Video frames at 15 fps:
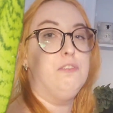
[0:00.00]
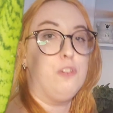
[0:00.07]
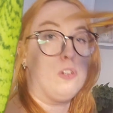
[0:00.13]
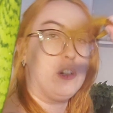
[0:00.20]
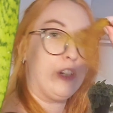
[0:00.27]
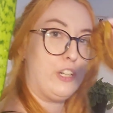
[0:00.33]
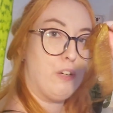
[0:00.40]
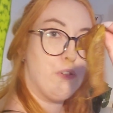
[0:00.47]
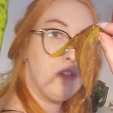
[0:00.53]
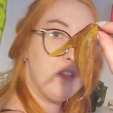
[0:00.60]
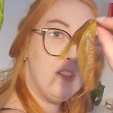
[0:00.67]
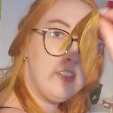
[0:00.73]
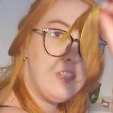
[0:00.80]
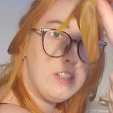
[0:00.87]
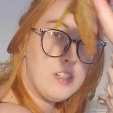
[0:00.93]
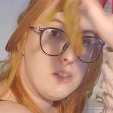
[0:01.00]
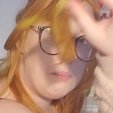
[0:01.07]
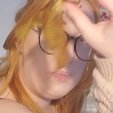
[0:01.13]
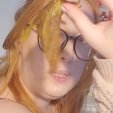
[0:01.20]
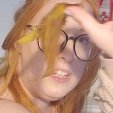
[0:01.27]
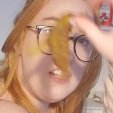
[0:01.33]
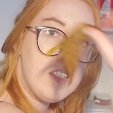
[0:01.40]
Florida ghost in here,
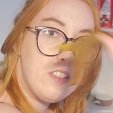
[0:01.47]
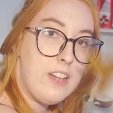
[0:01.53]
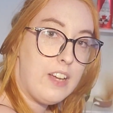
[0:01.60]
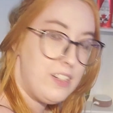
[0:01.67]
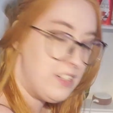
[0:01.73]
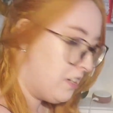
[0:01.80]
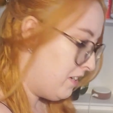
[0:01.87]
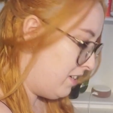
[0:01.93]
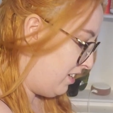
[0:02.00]
but it's dead.